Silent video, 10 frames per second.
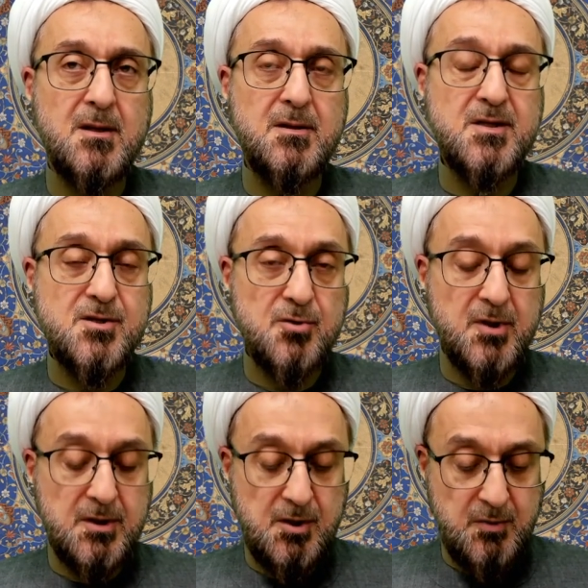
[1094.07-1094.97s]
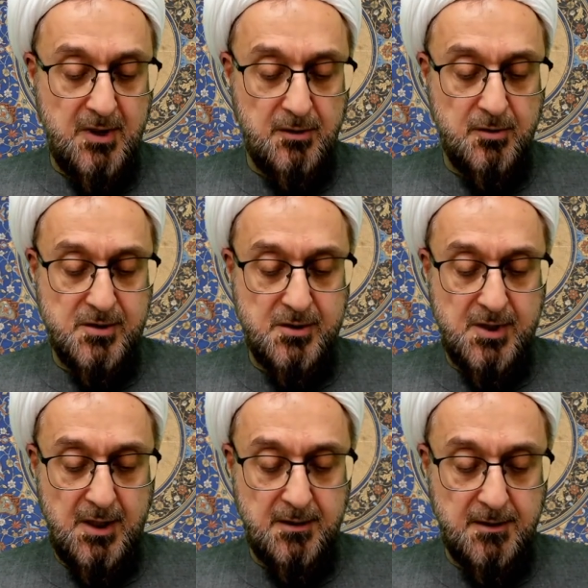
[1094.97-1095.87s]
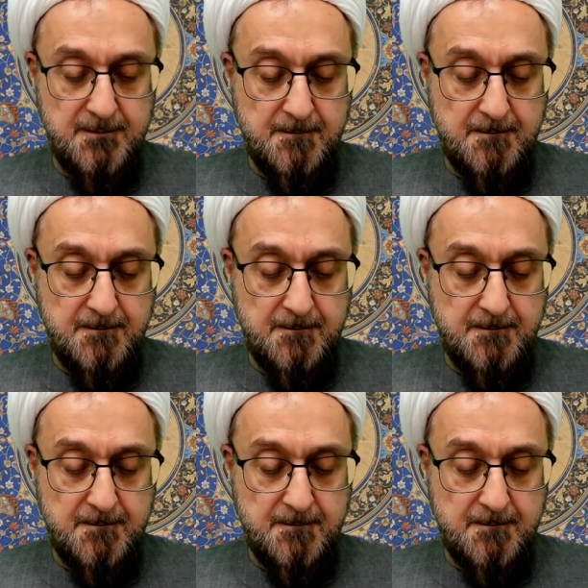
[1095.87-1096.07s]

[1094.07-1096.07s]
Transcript: disunity within the society.